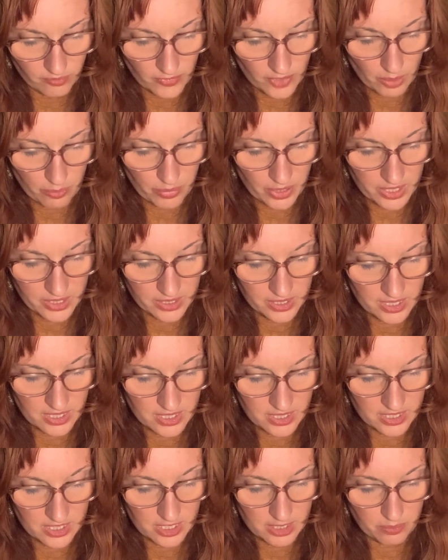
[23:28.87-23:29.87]
But this
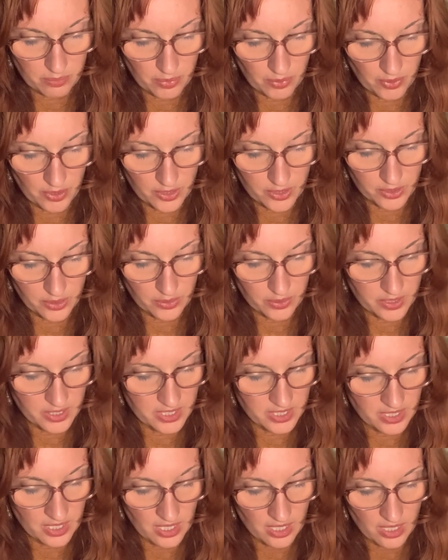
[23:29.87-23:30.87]
the spirit
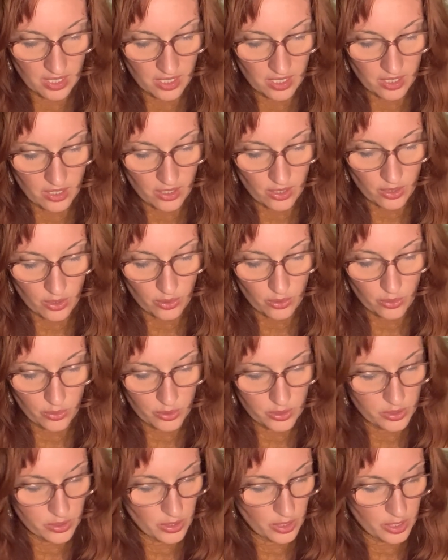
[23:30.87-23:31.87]
could
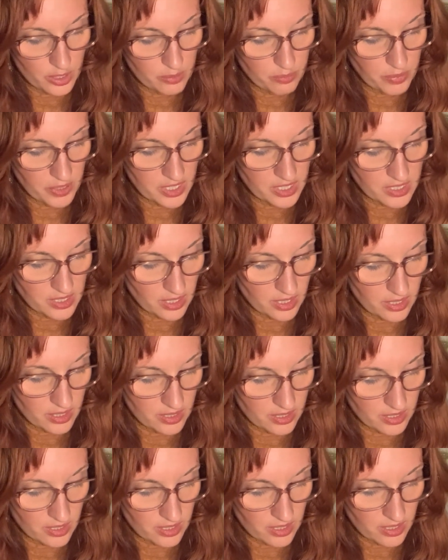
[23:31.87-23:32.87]
not be
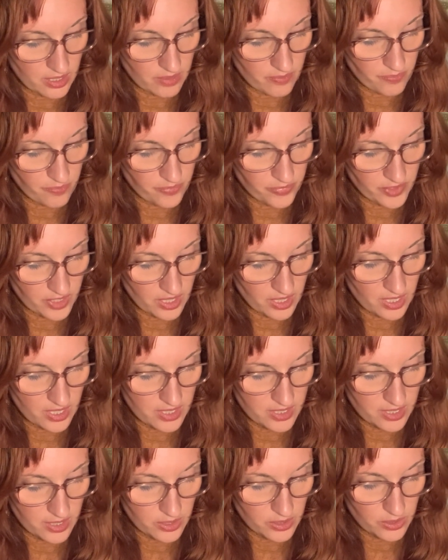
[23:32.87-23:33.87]
done.
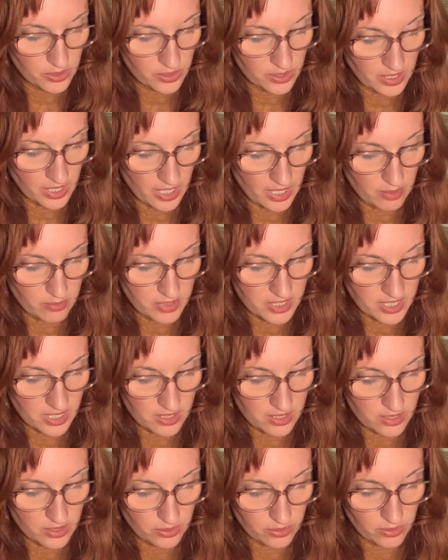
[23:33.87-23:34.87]
Here's a new game, said
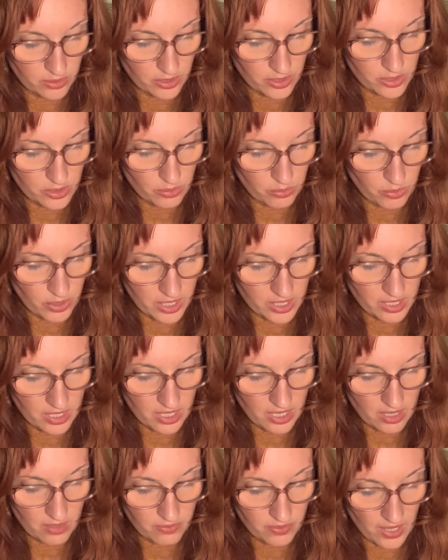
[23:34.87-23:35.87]
Scrooge.
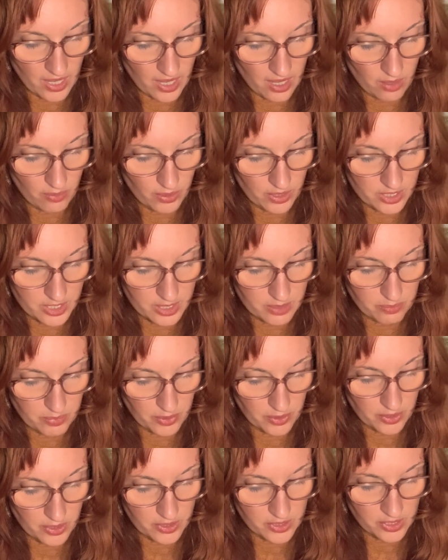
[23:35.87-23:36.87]
1/2 hour,
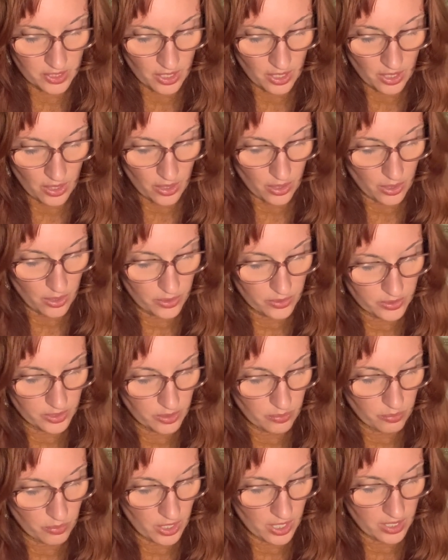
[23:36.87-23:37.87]
spirit, only
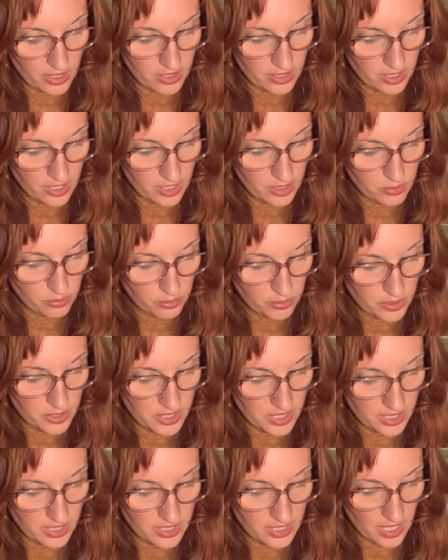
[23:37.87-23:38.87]
one. It was
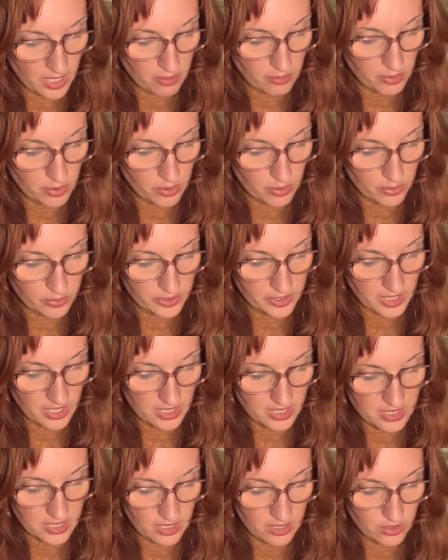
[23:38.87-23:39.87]
a game called
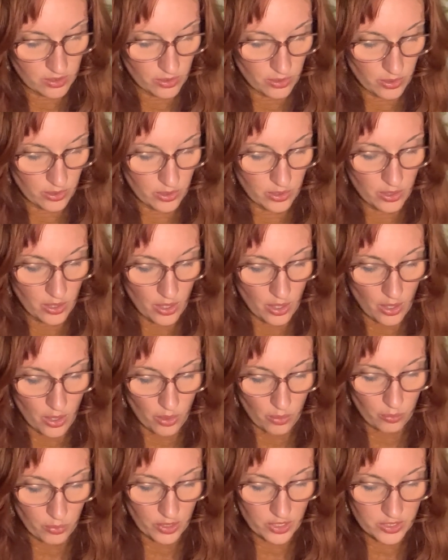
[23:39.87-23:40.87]
Yes and No,
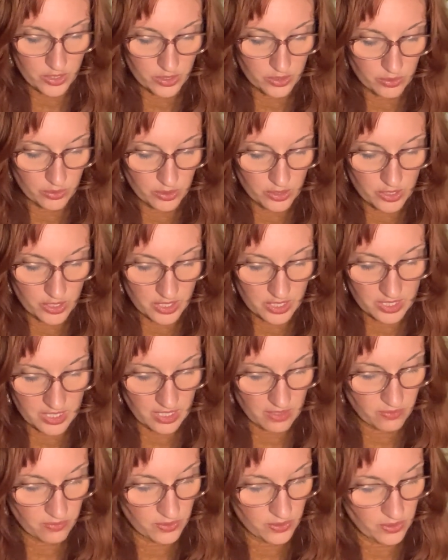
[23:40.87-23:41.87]
where Scrooge's
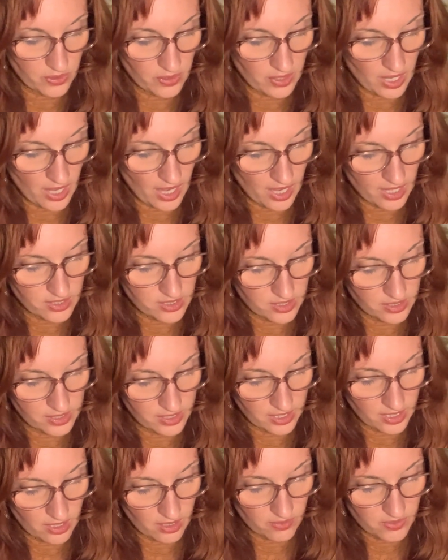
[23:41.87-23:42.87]
nephew had to
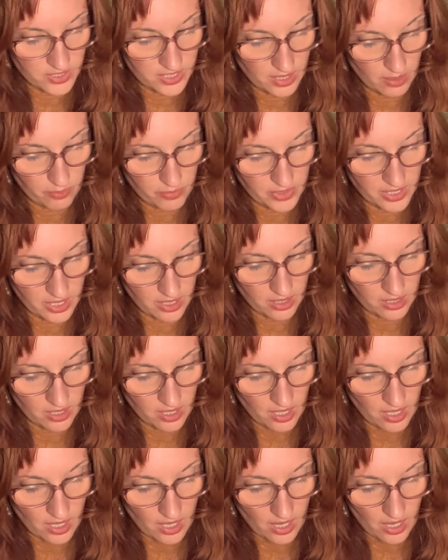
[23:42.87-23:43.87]
think of something,
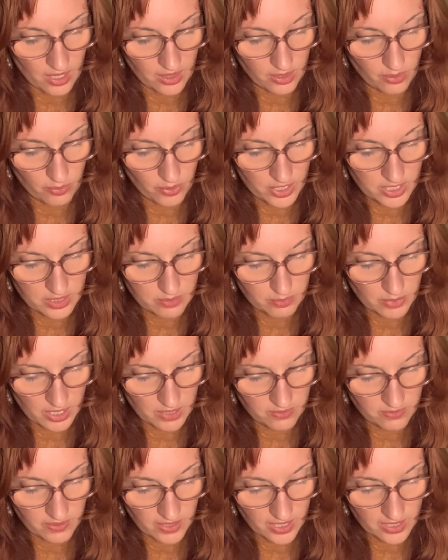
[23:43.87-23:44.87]
and the rest might
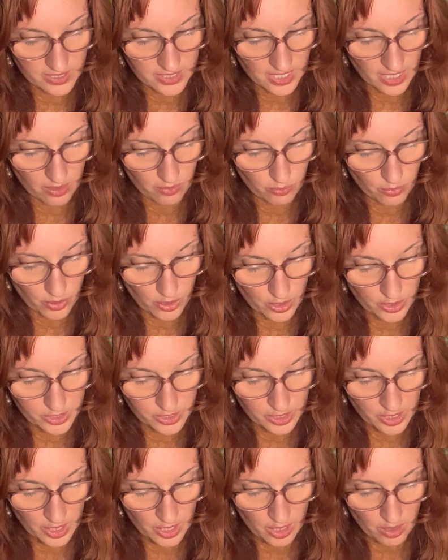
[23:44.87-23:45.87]
find out what,
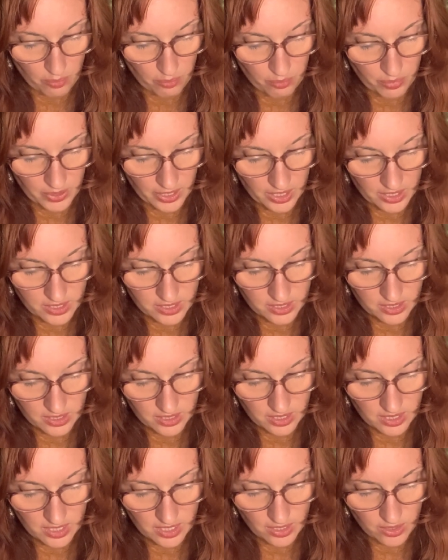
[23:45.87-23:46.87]
but
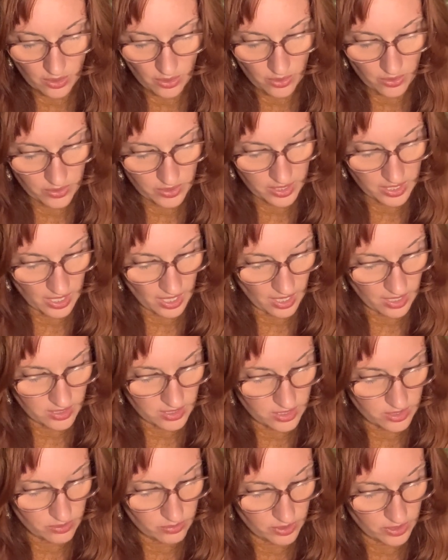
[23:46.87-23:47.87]
he only
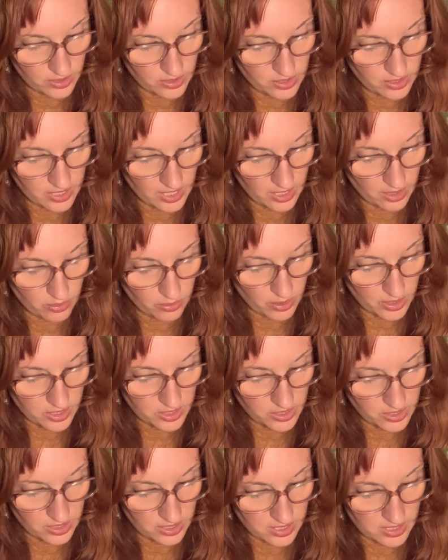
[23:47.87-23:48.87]
answering to their
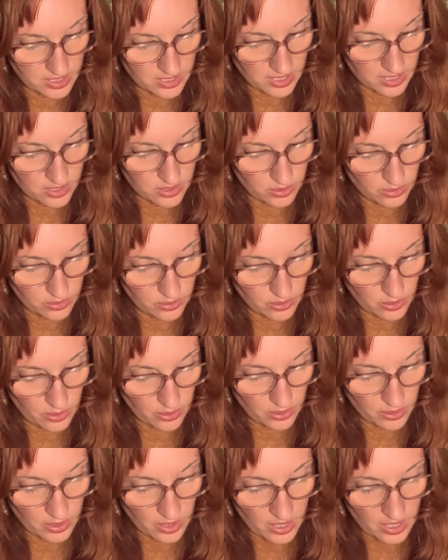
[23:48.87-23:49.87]
questions, yes or
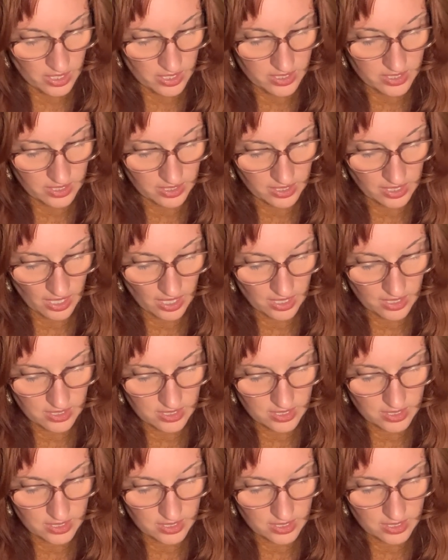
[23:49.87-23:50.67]
no, the case.